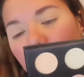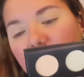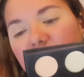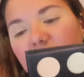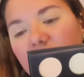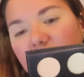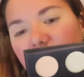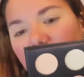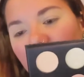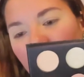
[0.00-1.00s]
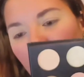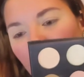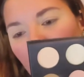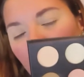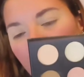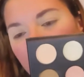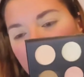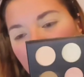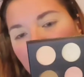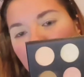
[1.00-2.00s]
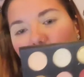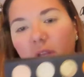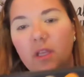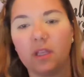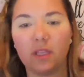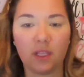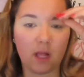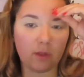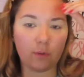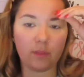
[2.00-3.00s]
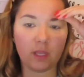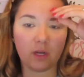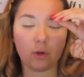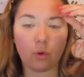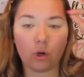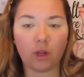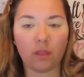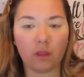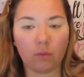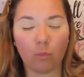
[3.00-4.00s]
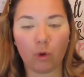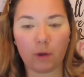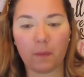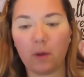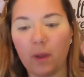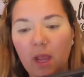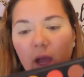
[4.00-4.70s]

I'm going to stick this in the inner corner because I'm going to put it yellow in the inner corner and then work my way